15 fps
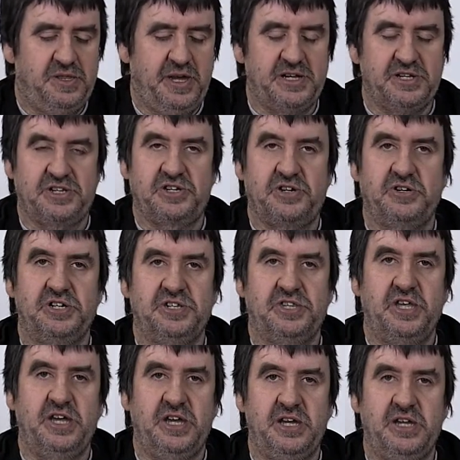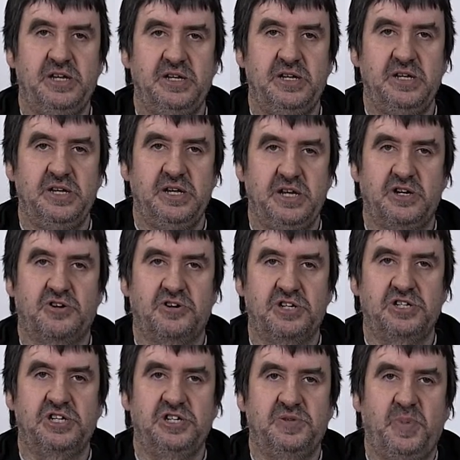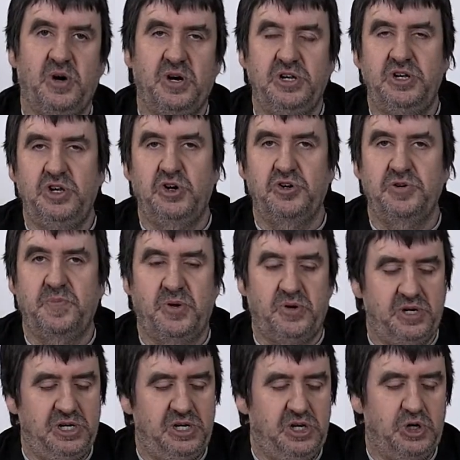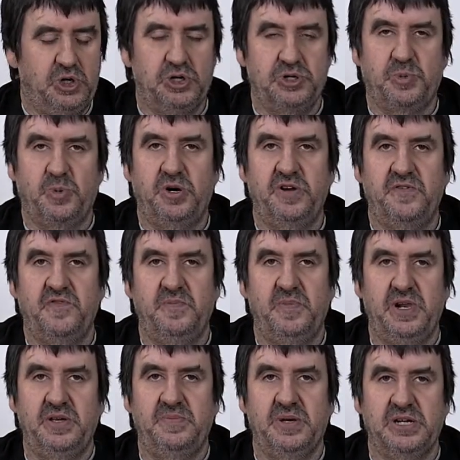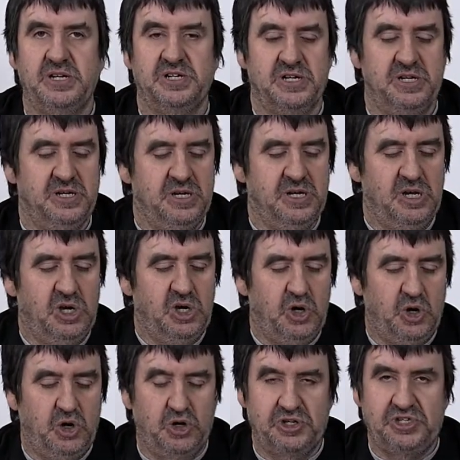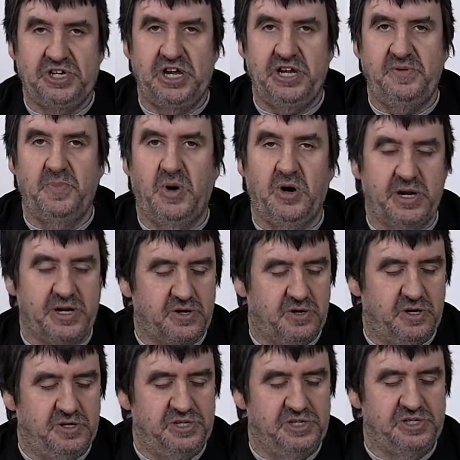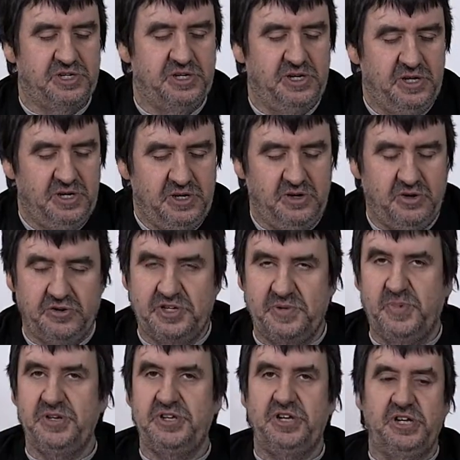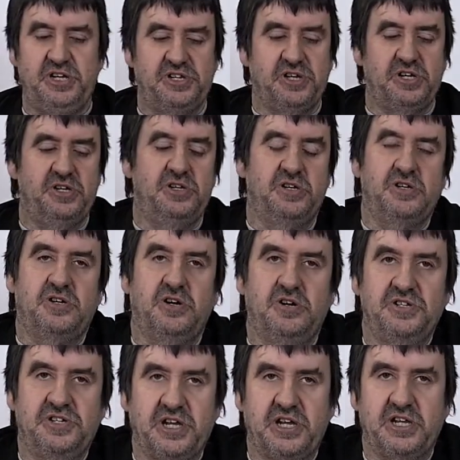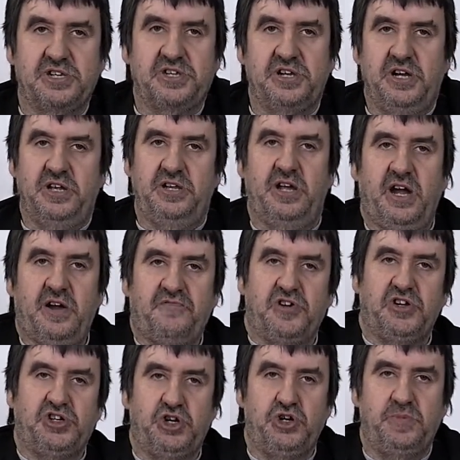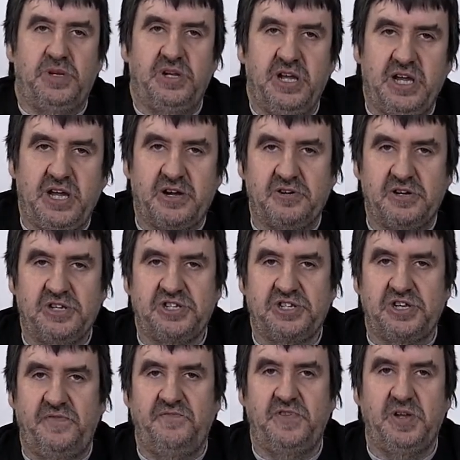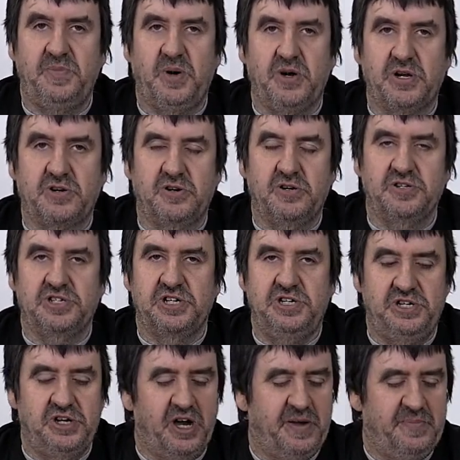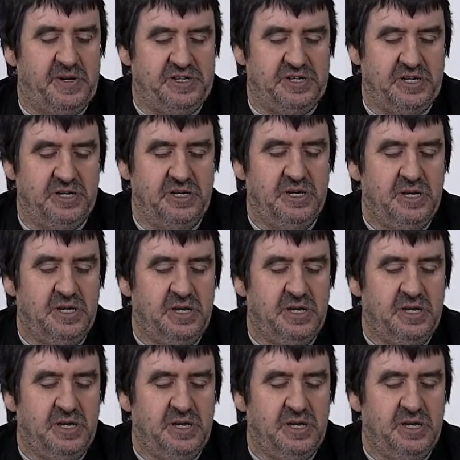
that size there increases by 0.01 of a millimetre or 10 microns. Or to put it into context, an average human hair is 70 microns in diameter,